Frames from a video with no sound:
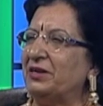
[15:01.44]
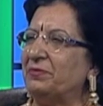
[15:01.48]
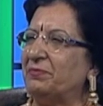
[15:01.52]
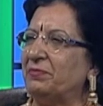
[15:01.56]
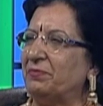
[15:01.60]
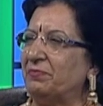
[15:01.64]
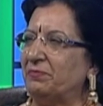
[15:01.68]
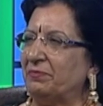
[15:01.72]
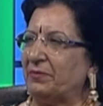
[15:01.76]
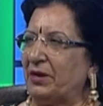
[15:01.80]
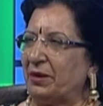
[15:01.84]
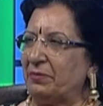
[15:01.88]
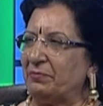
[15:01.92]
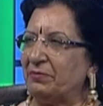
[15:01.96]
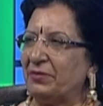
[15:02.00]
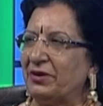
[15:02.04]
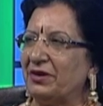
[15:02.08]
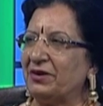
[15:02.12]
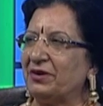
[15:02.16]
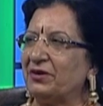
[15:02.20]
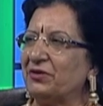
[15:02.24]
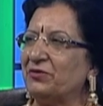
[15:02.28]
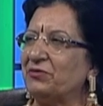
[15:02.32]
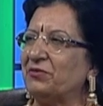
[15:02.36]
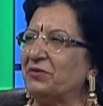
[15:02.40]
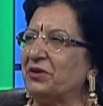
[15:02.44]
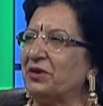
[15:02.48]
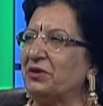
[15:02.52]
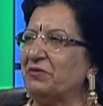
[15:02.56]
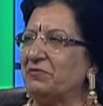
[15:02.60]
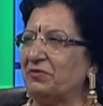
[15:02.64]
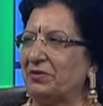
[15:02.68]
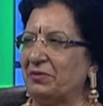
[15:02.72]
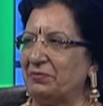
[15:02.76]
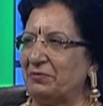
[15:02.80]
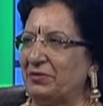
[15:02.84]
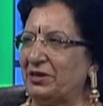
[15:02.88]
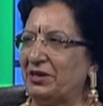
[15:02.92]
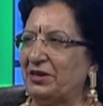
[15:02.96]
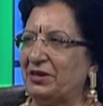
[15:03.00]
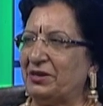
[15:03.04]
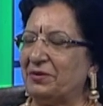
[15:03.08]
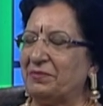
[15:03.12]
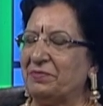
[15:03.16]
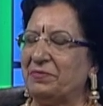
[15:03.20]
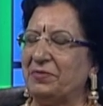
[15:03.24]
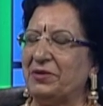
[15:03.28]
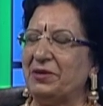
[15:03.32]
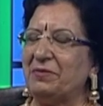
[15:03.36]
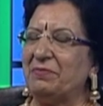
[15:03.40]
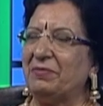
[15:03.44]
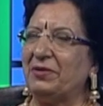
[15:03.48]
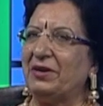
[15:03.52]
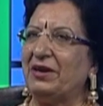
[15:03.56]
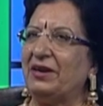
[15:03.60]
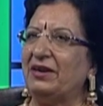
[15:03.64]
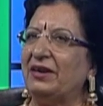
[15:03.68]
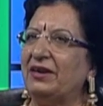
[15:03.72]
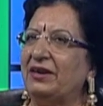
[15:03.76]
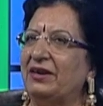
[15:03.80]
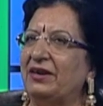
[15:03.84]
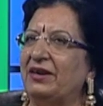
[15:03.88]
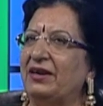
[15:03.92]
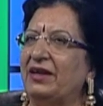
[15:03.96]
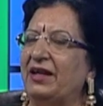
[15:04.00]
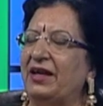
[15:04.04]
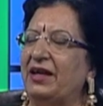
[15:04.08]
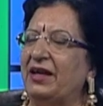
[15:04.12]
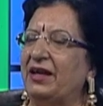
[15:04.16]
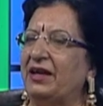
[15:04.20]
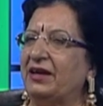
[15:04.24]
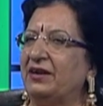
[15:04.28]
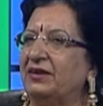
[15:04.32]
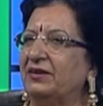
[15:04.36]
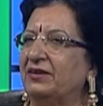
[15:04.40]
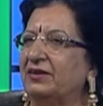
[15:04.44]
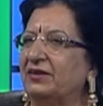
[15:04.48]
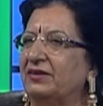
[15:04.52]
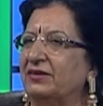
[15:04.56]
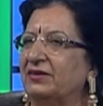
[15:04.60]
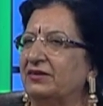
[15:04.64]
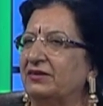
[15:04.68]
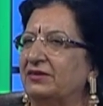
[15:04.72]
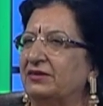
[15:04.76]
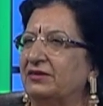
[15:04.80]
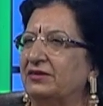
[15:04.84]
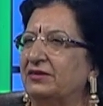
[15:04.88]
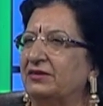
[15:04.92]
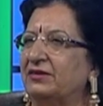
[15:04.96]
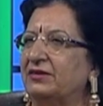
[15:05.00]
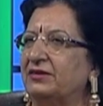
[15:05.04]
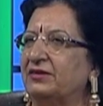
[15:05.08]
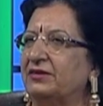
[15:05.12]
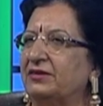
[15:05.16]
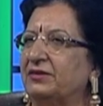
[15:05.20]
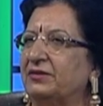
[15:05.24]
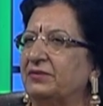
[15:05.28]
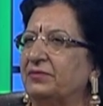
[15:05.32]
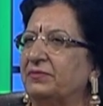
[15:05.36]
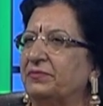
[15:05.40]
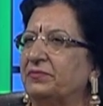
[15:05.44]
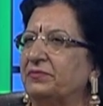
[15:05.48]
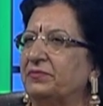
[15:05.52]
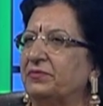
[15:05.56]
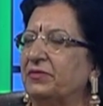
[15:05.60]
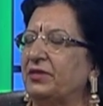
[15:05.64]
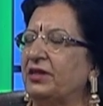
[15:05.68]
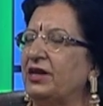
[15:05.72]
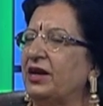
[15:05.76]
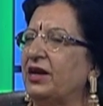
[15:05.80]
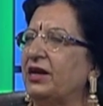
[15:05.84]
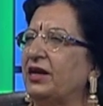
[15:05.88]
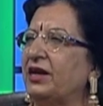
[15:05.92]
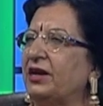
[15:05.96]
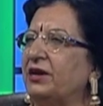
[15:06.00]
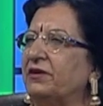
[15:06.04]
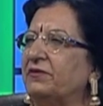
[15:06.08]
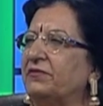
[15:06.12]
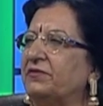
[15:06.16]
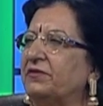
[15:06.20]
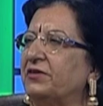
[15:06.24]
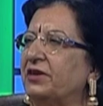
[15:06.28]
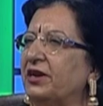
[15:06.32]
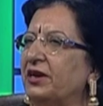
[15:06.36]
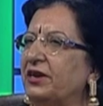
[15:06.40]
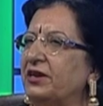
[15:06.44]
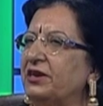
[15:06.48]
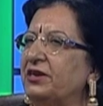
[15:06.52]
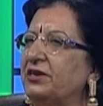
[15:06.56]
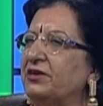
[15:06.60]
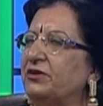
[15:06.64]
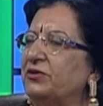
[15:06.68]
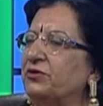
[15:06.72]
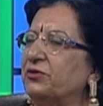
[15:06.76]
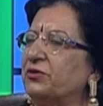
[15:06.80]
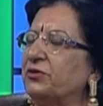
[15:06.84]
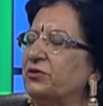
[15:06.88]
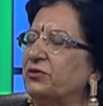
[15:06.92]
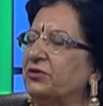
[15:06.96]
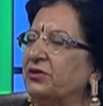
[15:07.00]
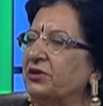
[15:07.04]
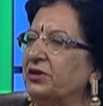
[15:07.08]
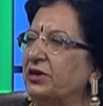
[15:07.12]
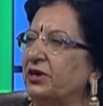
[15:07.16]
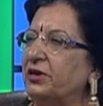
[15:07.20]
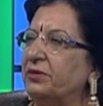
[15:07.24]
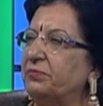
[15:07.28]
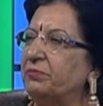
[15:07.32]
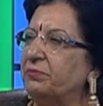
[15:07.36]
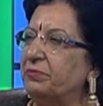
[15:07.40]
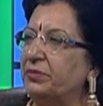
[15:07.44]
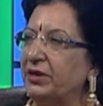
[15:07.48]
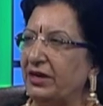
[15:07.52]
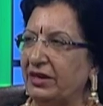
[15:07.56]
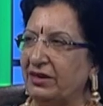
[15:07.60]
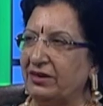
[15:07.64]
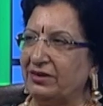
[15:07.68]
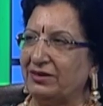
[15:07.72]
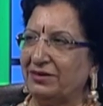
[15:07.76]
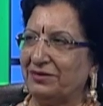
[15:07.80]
members, very familiar people and uh, they have really grown a big